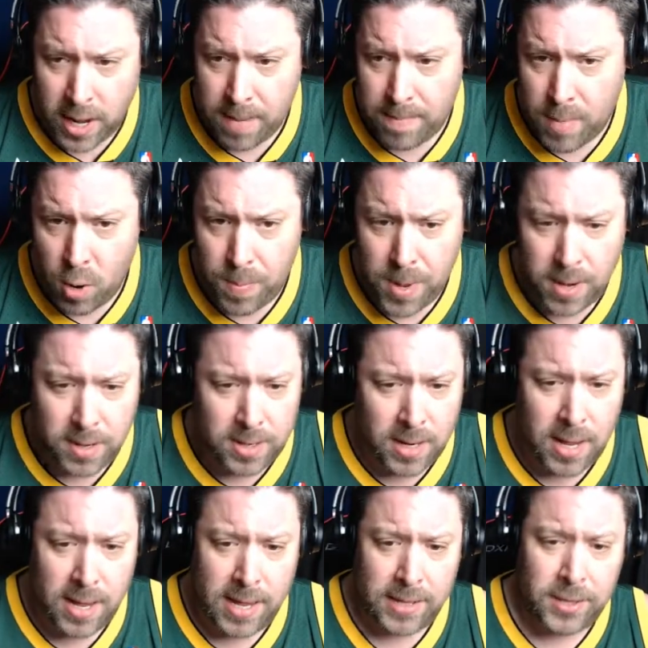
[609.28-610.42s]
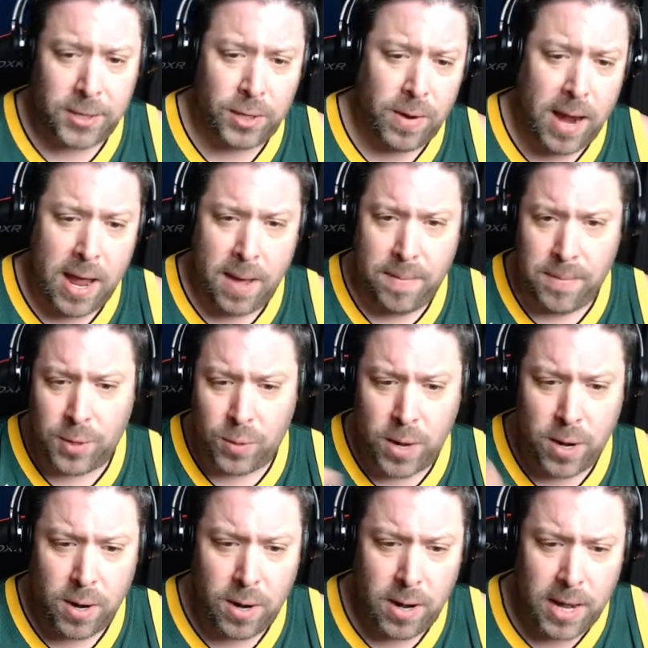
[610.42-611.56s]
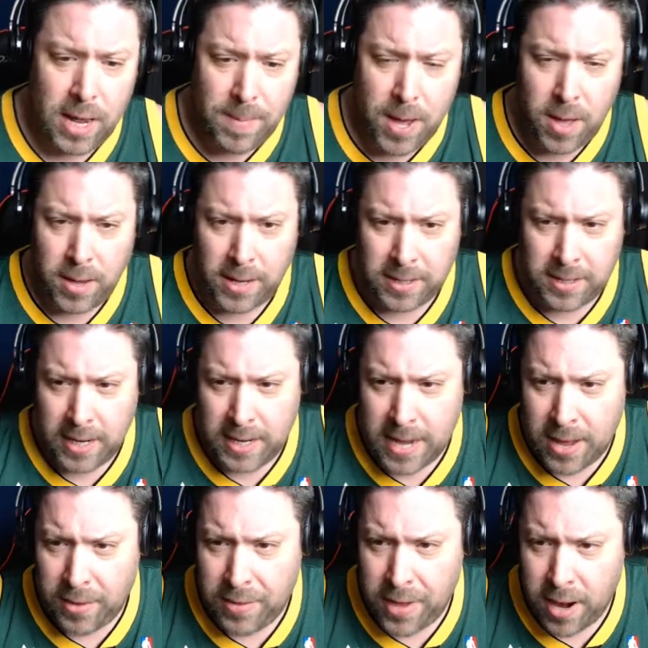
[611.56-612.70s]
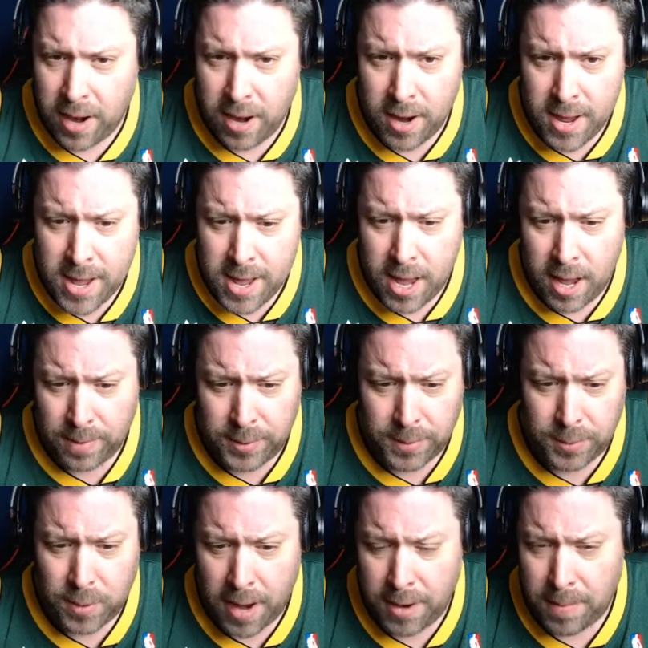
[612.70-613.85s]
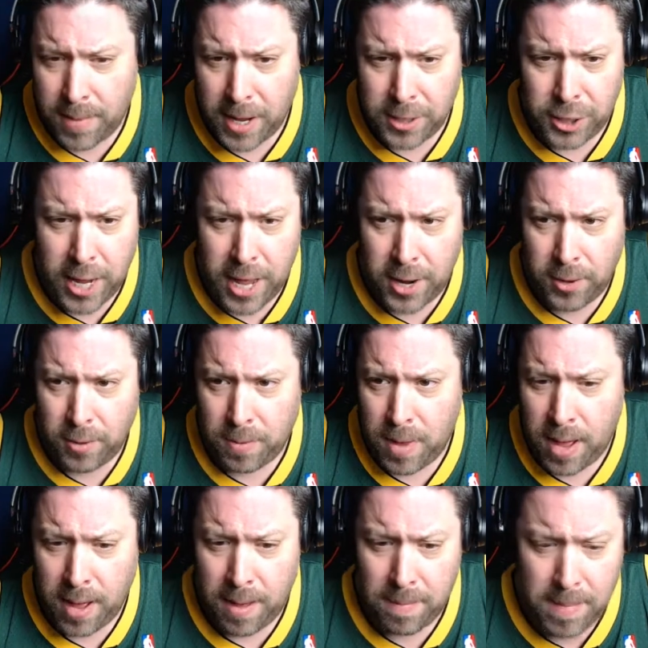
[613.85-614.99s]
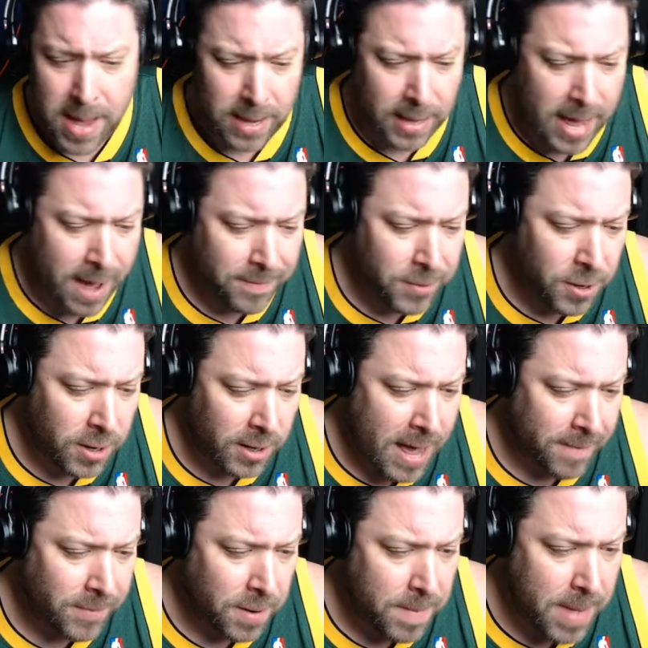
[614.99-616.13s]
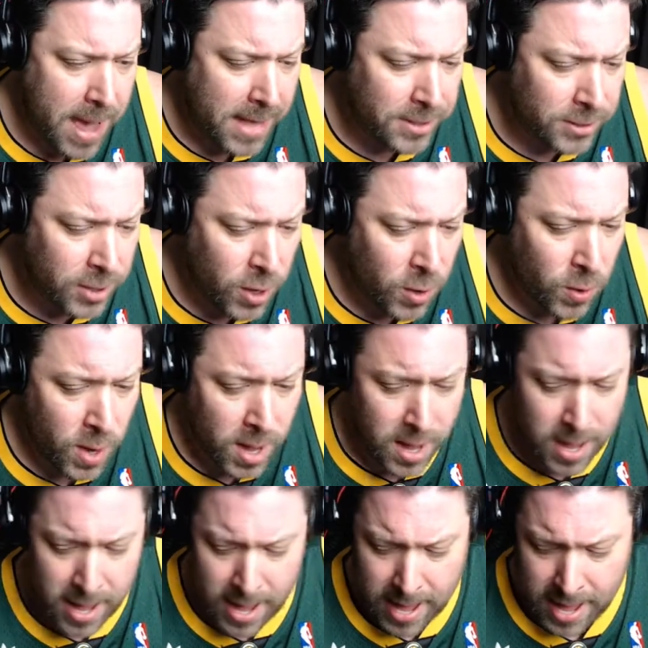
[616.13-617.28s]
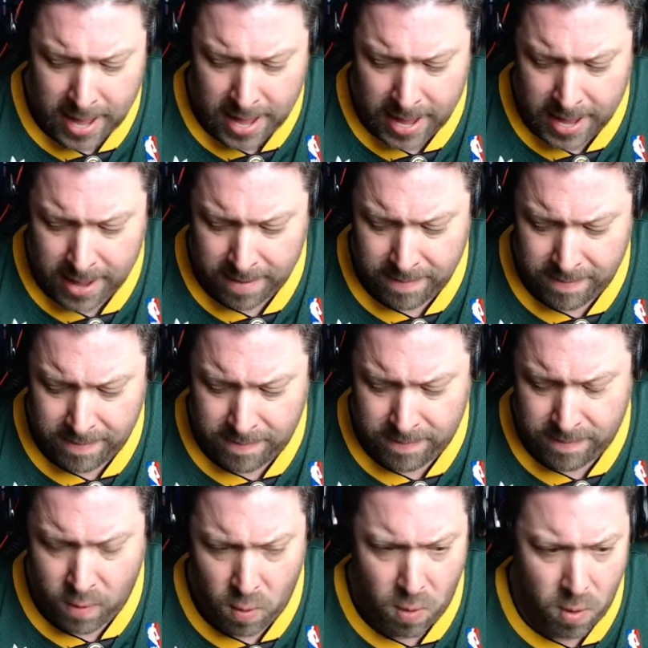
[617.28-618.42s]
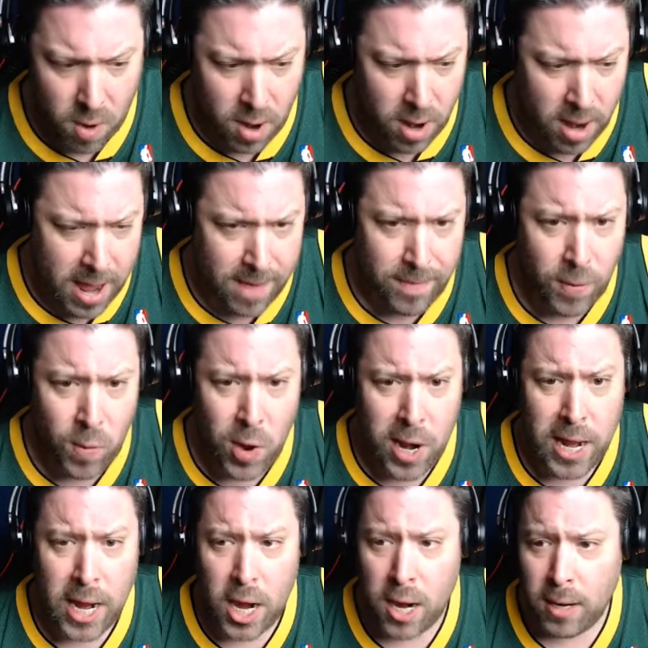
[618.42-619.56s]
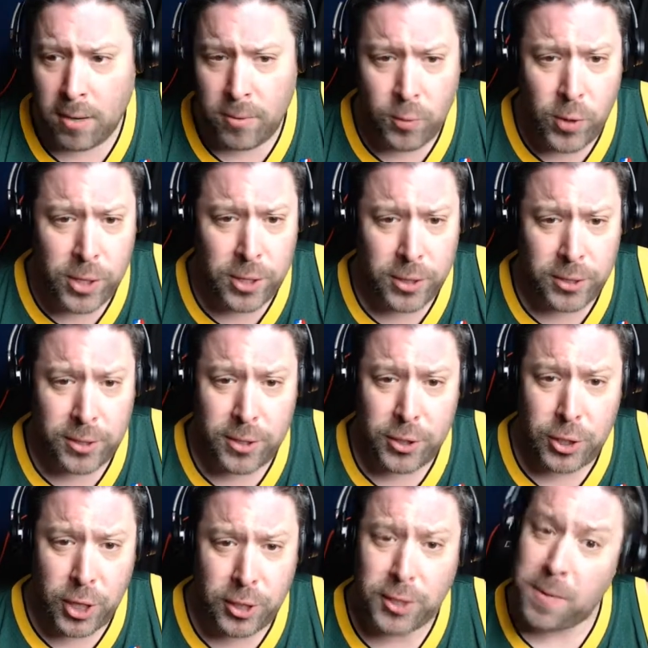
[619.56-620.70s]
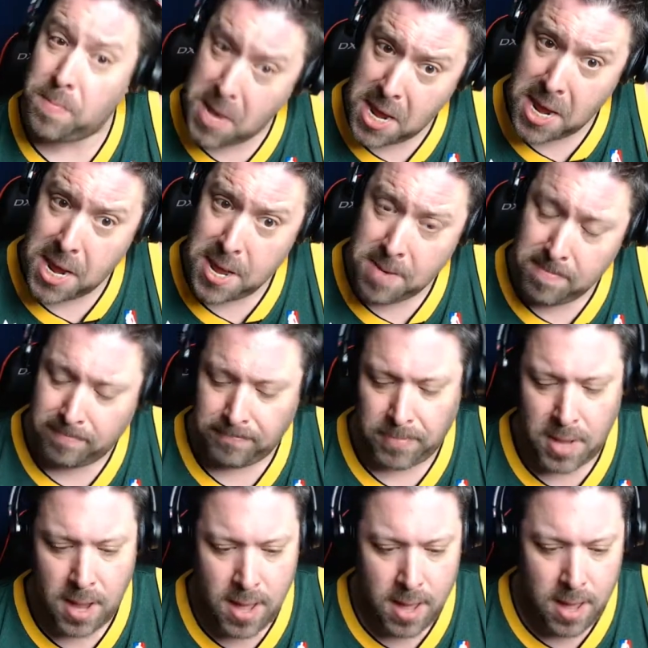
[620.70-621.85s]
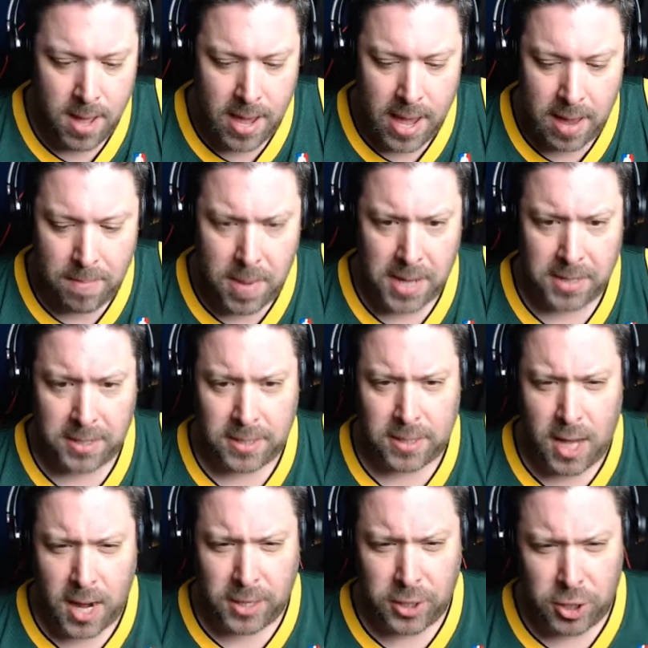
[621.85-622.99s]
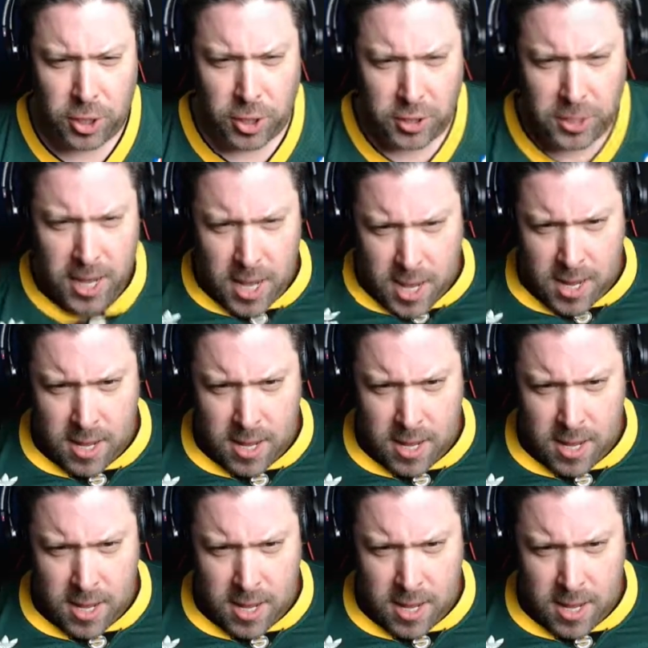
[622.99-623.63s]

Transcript: a moment. Instagram, Twitter, and email you see down there. Subscribe to my channel, Mad Laughter at Laughter Mad. So for everyone here, which is just me and my Sonics jersey,